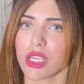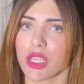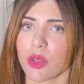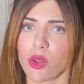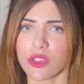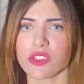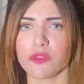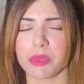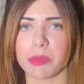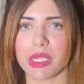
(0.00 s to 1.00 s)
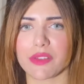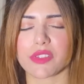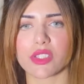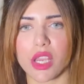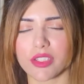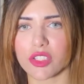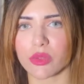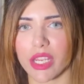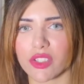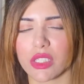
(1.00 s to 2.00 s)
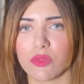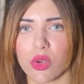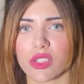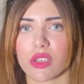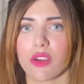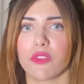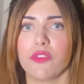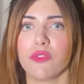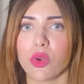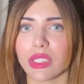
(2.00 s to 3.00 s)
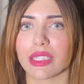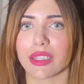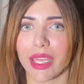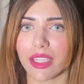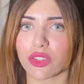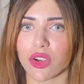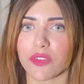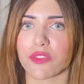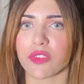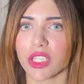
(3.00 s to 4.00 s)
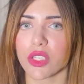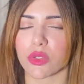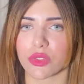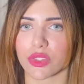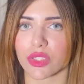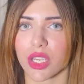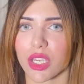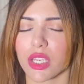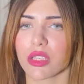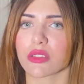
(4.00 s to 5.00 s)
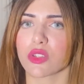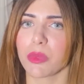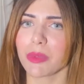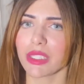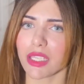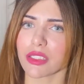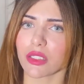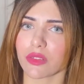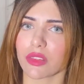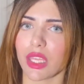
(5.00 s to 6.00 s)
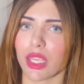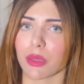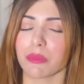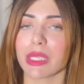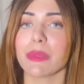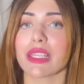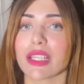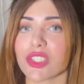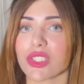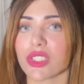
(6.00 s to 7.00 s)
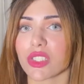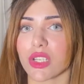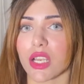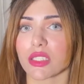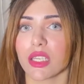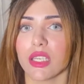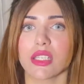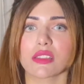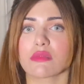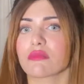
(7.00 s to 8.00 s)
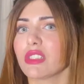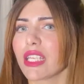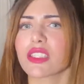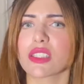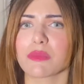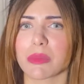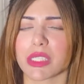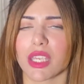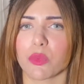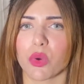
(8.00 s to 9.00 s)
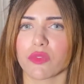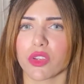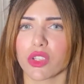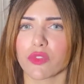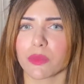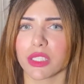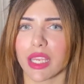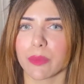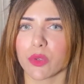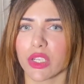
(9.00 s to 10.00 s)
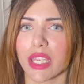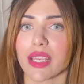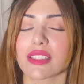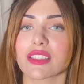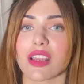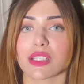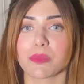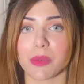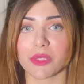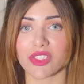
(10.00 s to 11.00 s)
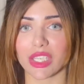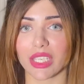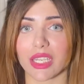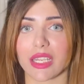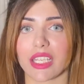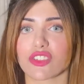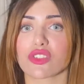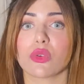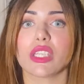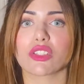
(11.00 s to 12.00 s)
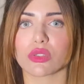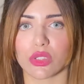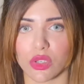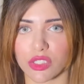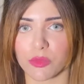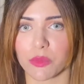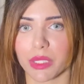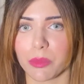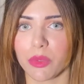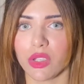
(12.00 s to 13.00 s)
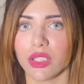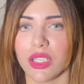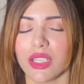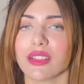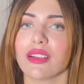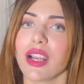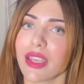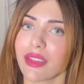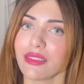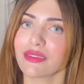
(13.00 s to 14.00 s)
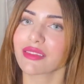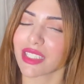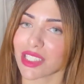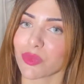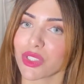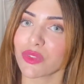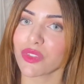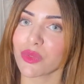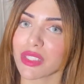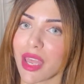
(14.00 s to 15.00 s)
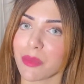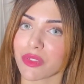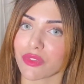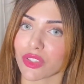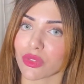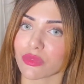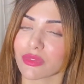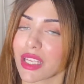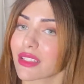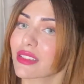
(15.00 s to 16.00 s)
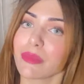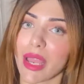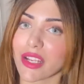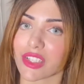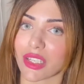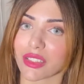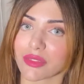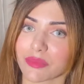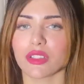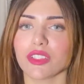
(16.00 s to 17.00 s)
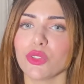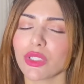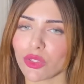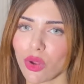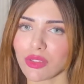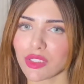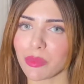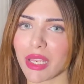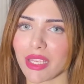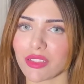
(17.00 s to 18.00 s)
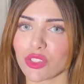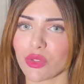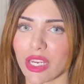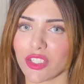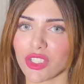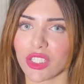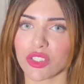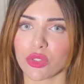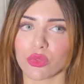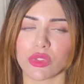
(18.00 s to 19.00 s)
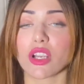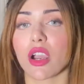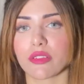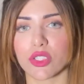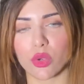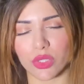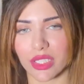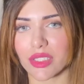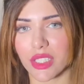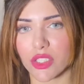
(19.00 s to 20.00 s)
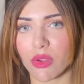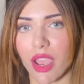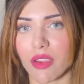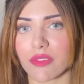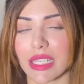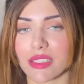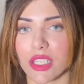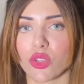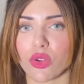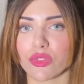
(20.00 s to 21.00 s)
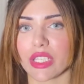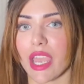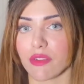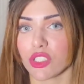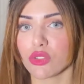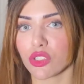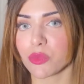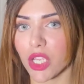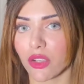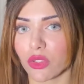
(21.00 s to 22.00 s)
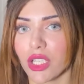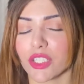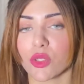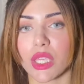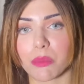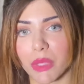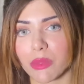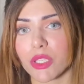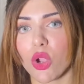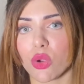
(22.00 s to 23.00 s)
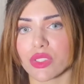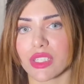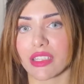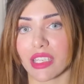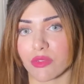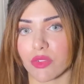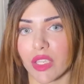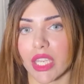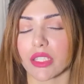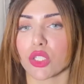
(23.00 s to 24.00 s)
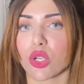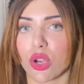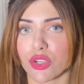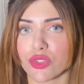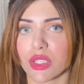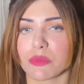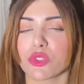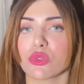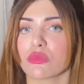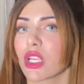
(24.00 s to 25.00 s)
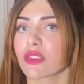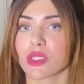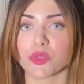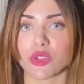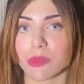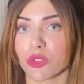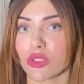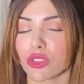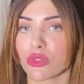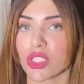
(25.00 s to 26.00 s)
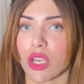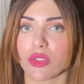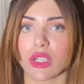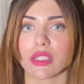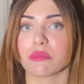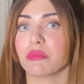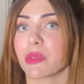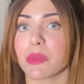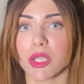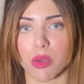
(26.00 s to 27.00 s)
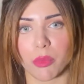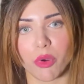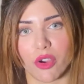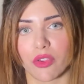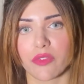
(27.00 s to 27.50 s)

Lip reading: lots of people have started to actually watch full length of videos. So maybe that's a good thing. Maybe let's just maybe take one video from the library and start publishing it and like showing it to a lot more people. Again, that's where the views happen for you. That's the magic. You can also apply this strategy to the current audience that you have. Let's say you already have a YouTube channel. You can maybe host a giveaway and encourage them to subscribe to your new channel and maybe become a part of